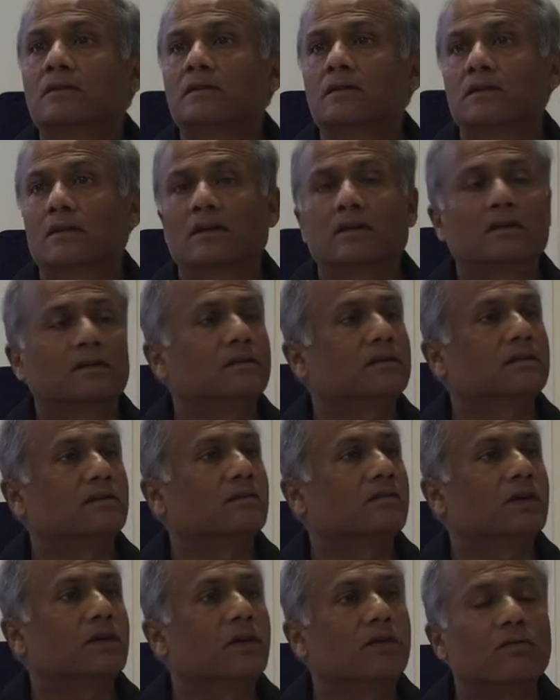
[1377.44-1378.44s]
That
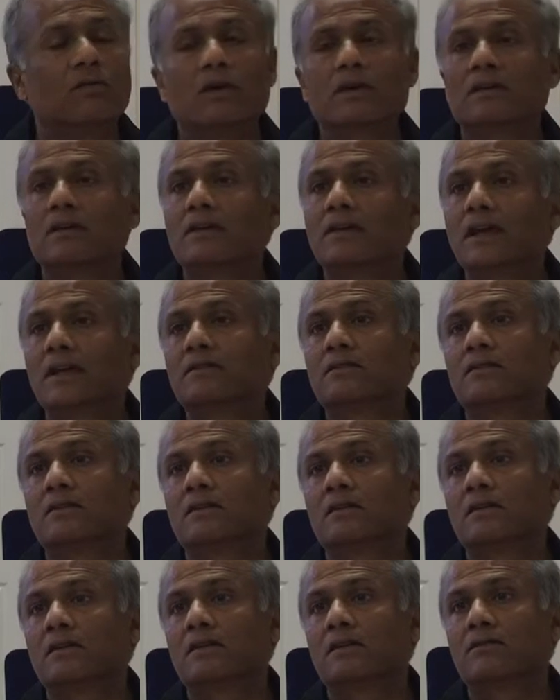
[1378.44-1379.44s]
we don't want the death
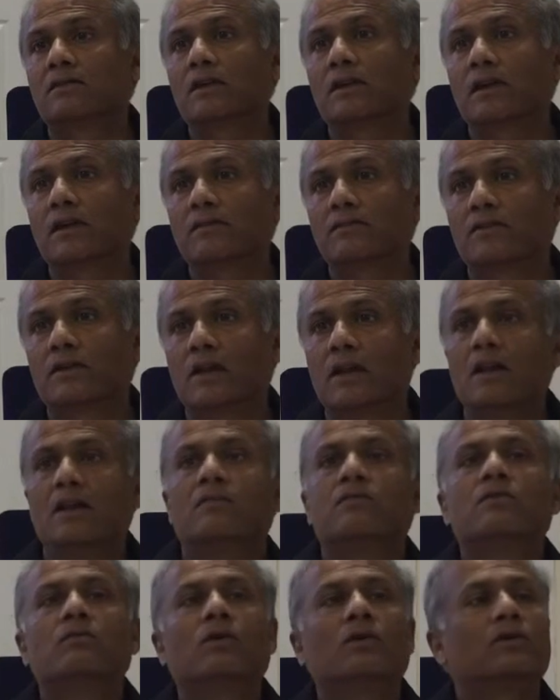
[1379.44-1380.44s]
in our life.
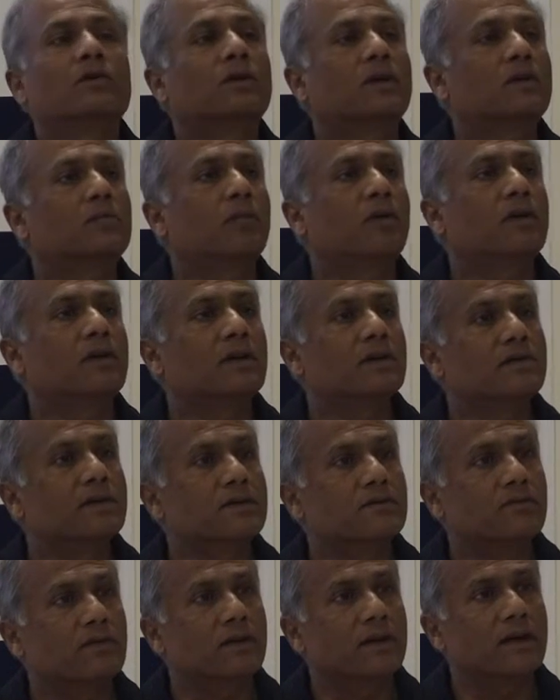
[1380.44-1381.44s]
We want to keep on living
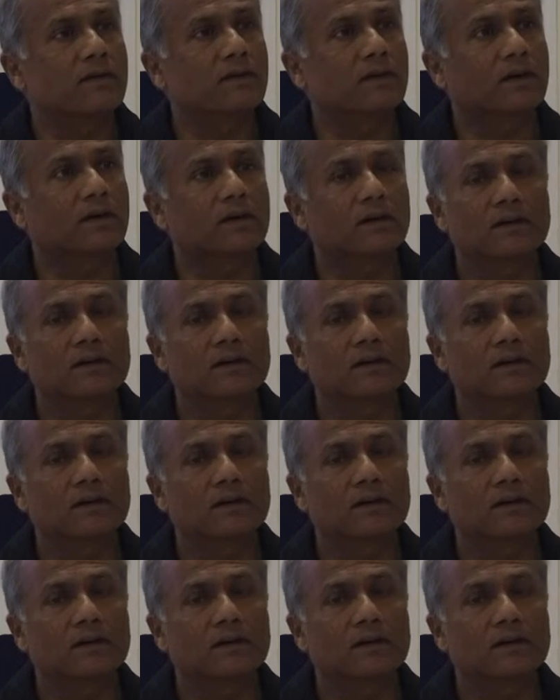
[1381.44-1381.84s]
forever.